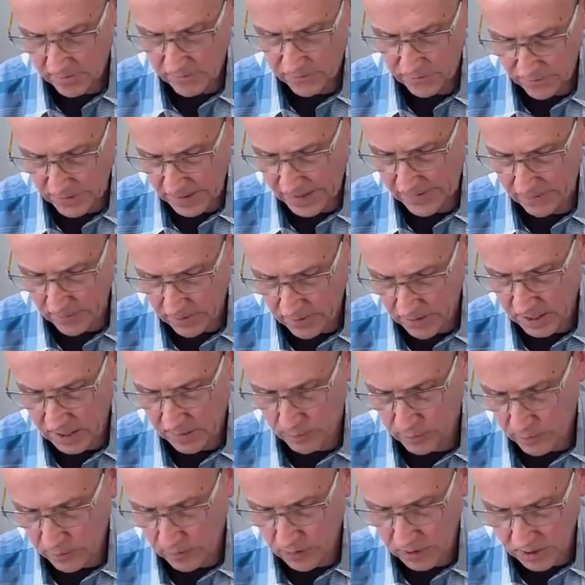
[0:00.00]
flavor
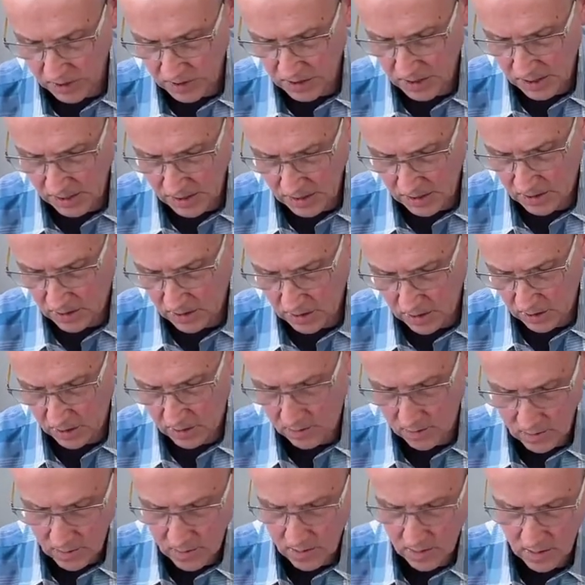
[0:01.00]
explosions as you
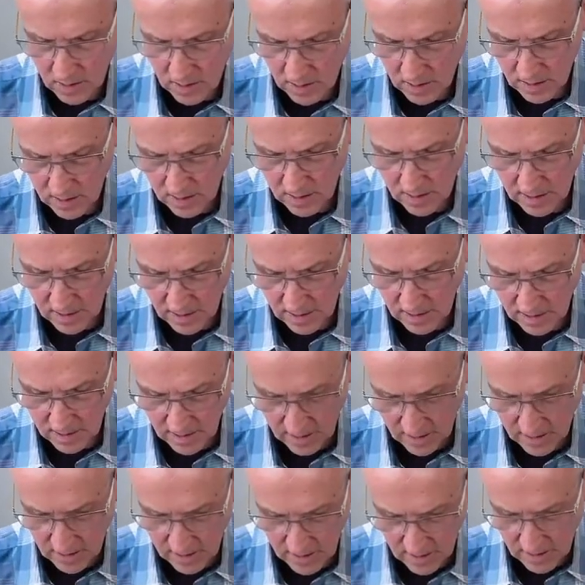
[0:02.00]
go.
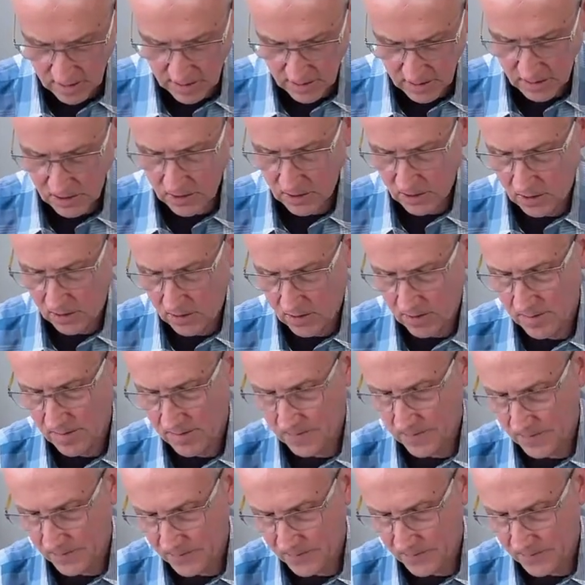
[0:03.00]
So,